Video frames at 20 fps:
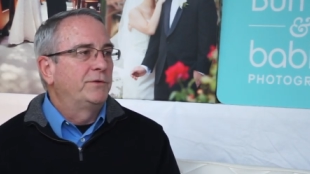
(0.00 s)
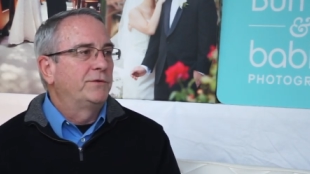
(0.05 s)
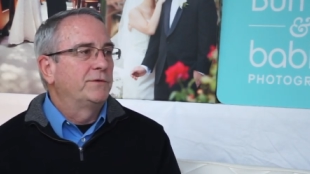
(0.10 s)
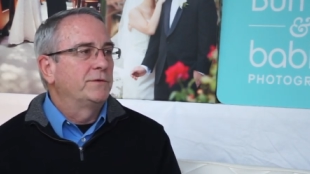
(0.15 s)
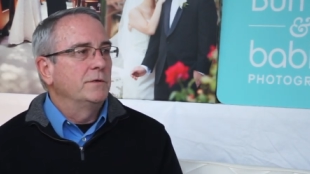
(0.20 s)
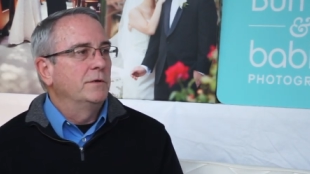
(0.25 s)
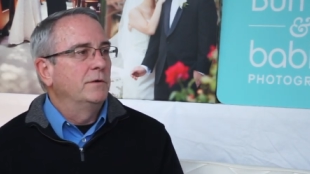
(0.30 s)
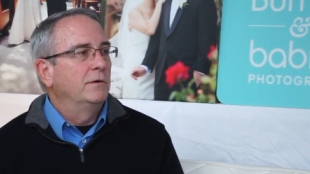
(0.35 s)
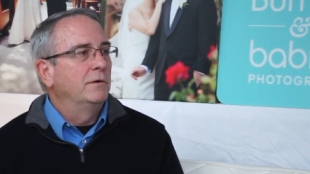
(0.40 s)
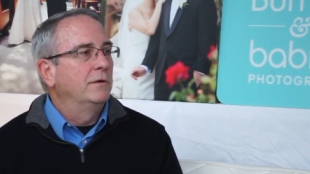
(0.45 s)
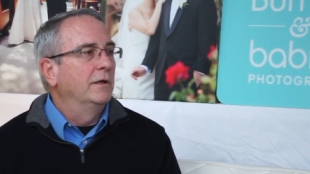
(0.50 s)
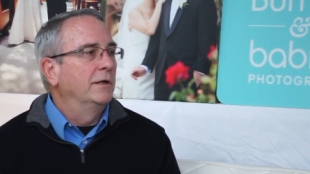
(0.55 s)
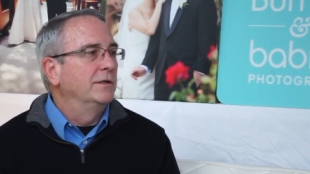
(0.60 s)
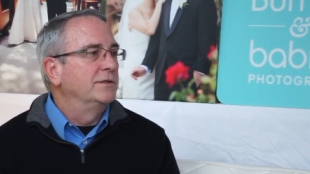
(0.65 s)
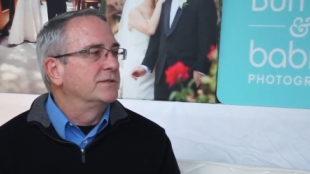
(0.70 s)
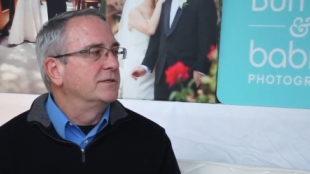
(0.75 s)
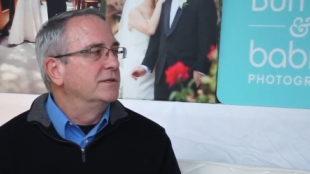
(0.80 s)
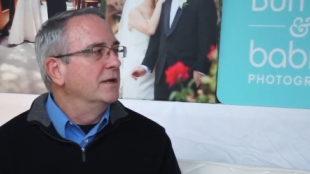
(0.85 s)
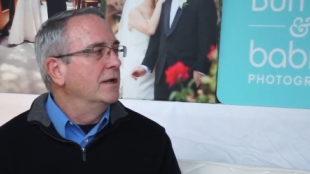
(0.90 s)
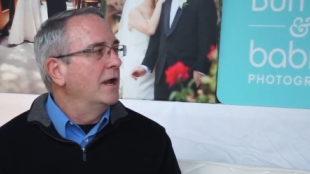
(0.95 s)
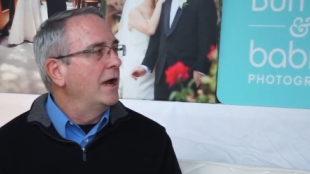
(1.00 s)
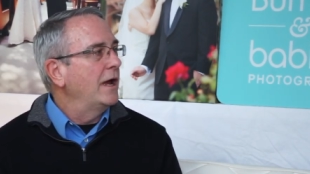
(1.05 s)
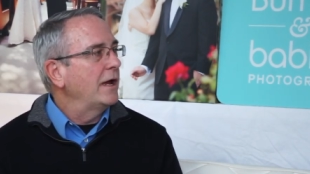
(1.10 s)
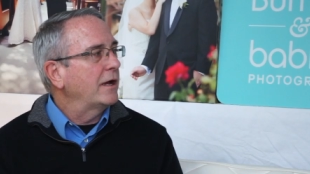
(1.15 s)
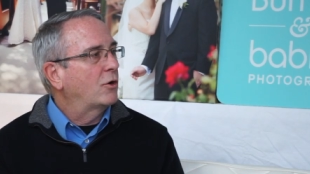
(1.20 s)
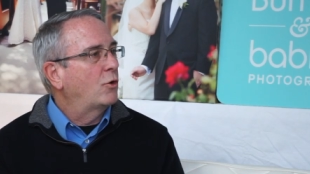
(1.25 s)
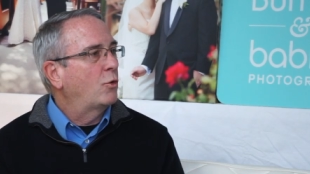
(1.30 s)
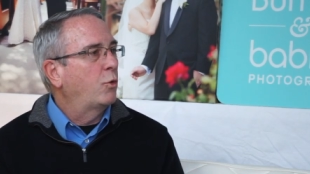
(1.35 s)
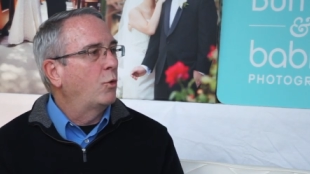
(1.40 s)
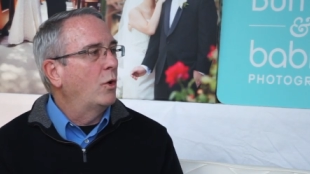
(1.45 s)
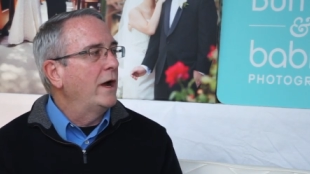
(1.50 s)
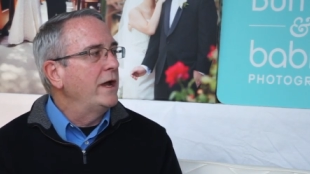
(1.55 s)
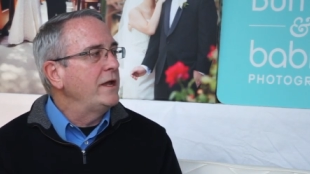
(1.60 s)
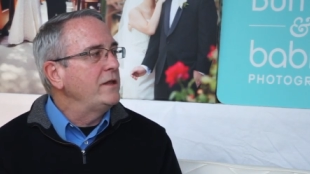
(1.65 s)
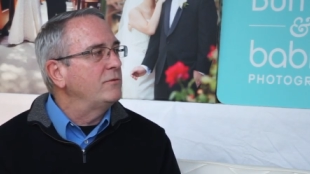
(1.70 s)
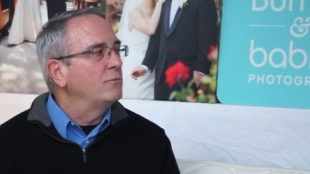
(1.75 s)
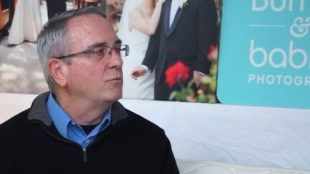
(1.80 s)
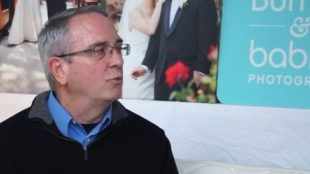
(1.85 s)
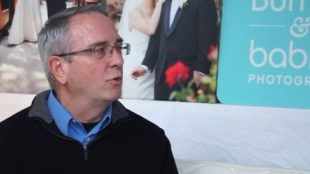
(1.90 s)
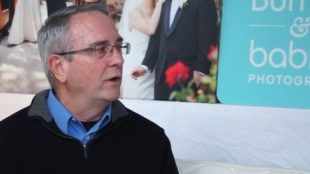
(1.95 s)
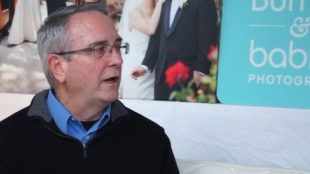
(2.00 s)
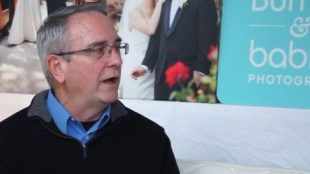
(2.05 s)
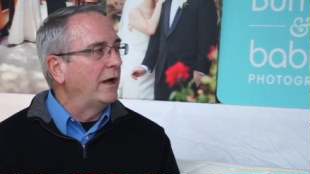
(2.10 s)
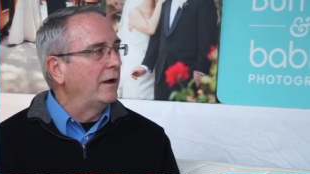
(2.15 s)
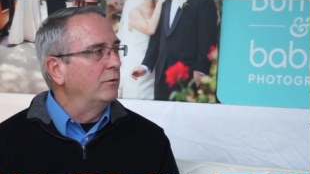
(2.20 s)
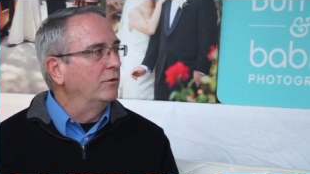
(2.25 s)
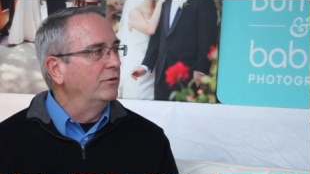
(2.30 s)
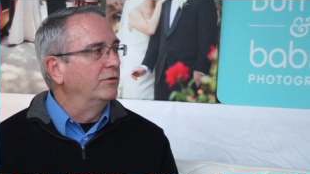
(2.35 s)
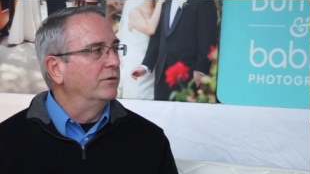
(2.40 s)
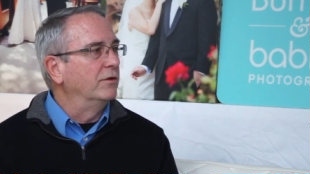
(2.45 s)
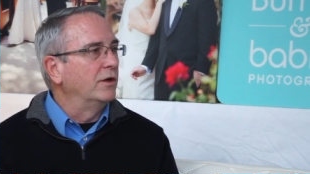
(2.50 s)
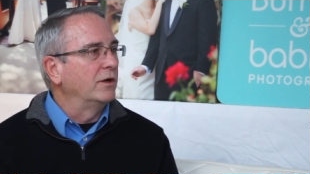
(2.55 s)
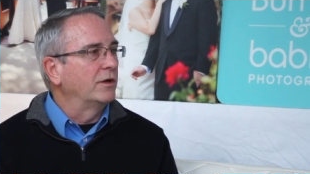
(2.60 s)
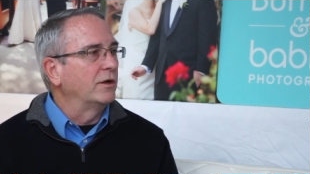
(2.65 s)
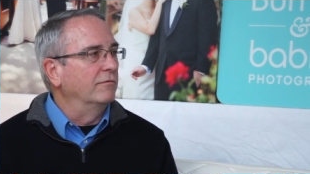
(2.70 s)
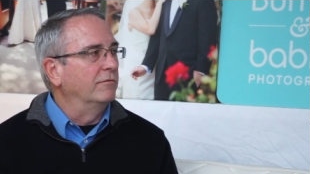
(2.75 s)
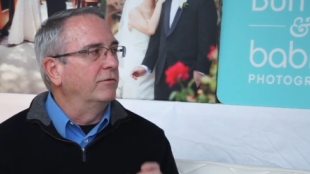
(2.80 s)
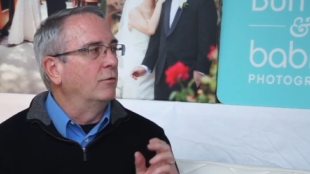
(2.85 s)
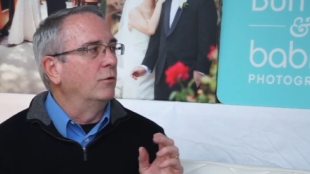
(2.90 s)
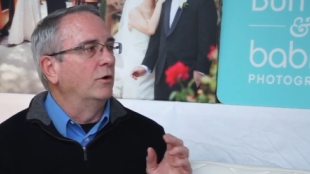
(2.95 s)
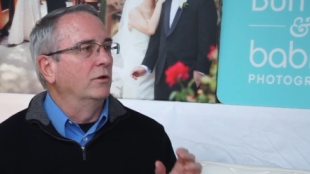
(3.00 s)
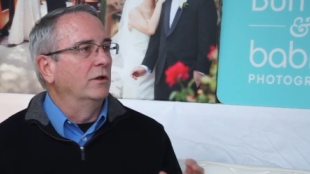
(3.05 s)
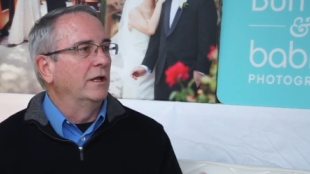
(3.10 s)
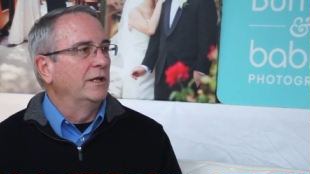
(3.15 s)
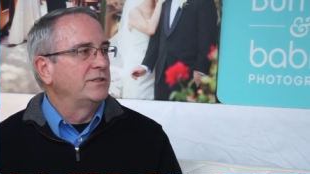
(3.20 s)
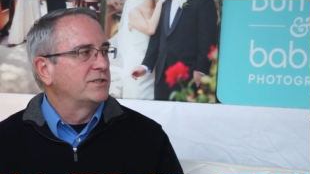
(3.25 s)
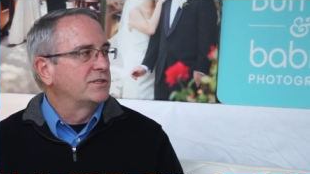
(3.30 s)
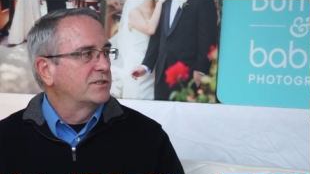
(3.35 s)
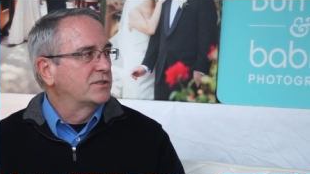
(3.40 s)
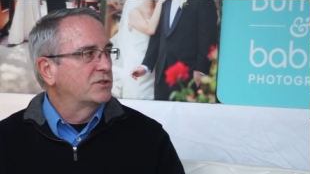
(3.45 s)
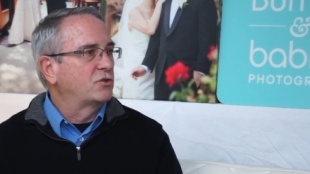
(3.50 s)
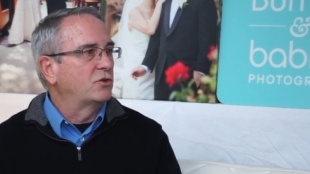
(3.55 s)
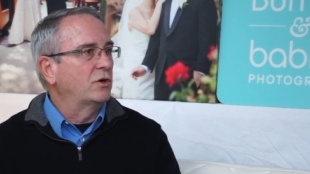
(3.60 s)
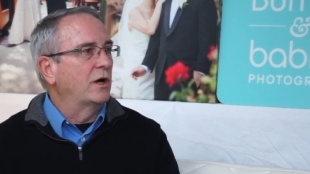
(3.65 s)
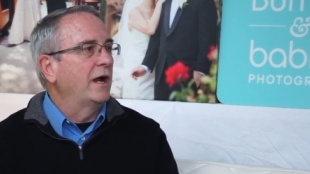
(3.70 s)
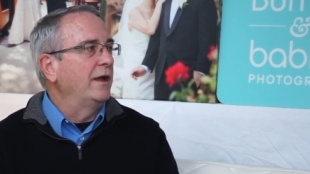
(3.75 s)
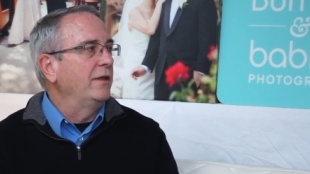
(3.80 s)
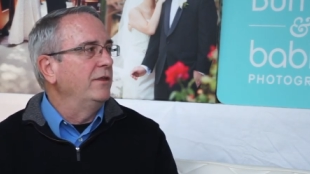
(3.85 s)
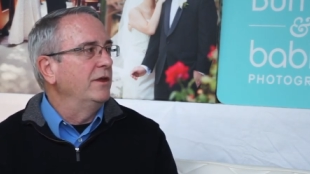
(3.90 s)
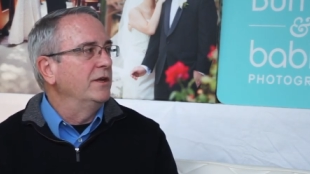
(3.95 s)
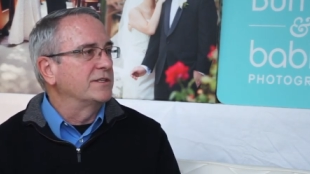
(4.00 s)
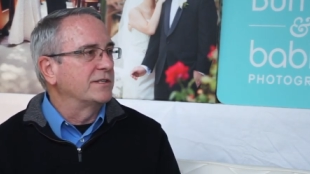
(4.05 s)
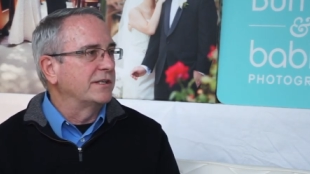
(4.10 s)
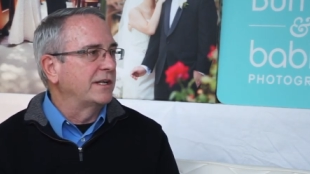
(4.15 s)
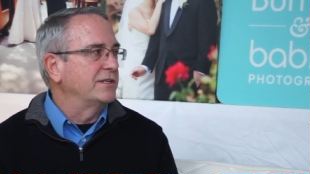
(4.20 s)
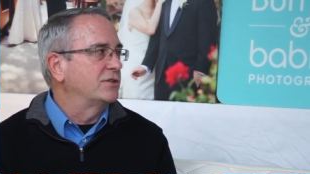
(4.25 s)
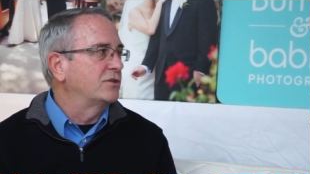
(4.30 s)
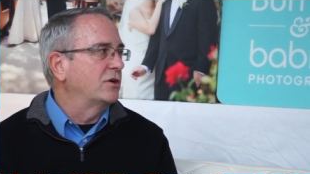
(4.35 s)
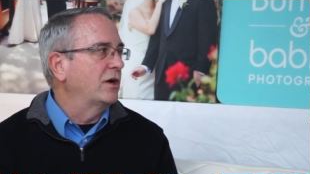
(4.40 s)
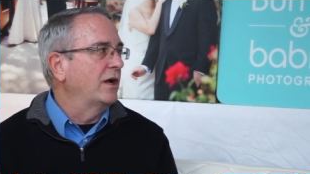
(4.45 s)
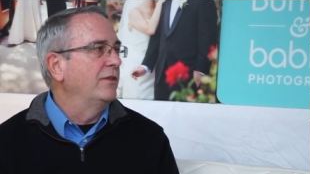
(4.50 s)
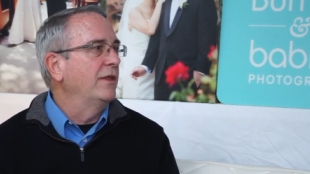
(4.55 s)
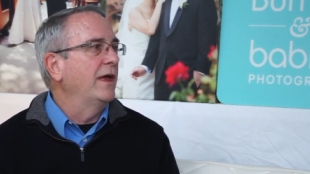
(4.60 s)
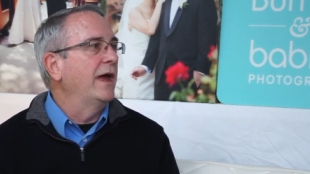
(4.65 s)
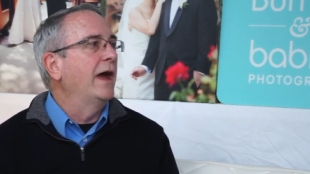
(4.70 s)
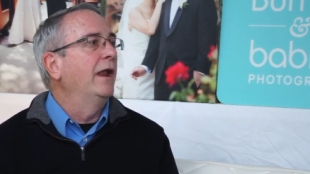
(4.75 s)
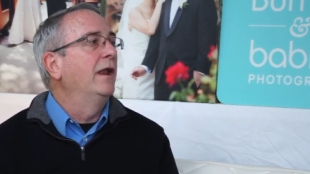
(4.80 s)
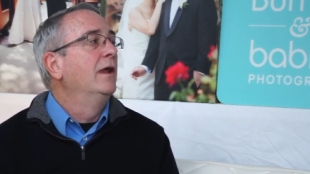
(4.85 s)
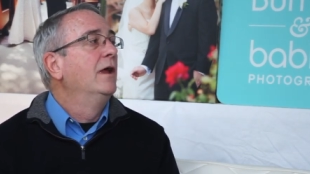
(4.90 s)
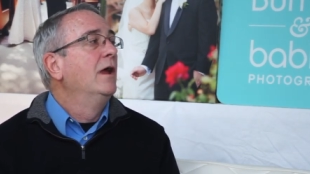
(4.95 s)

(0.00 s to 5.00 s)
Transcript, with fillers: whoops, that's yeah. not quite what I was looking for. Let's try this, let's try